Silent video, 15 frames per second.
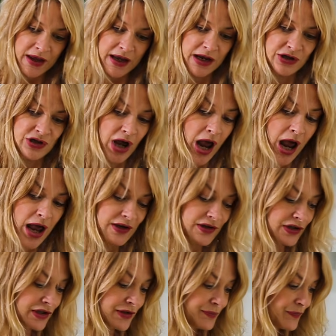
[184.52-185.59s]
there
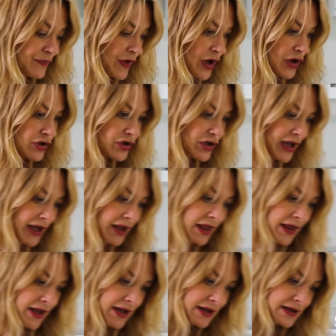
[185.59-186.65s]
just to
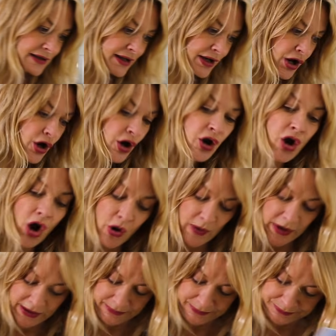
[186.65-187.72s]
get things
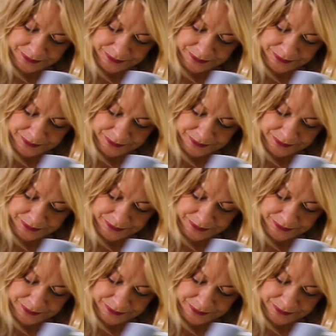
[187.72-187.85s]
going.